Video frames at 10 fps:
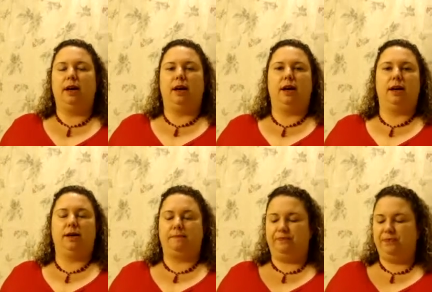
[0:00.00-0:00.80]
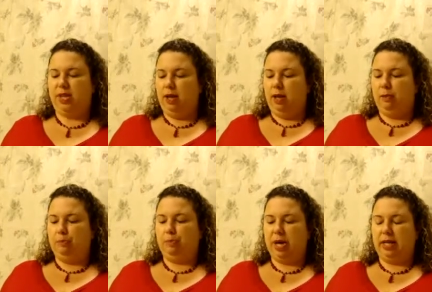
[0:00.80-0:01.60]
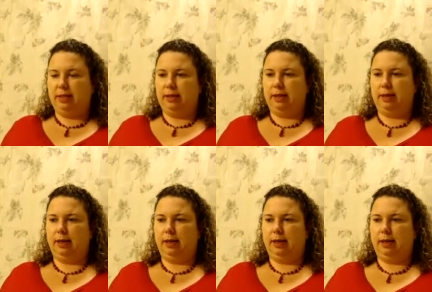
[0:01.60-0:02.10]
But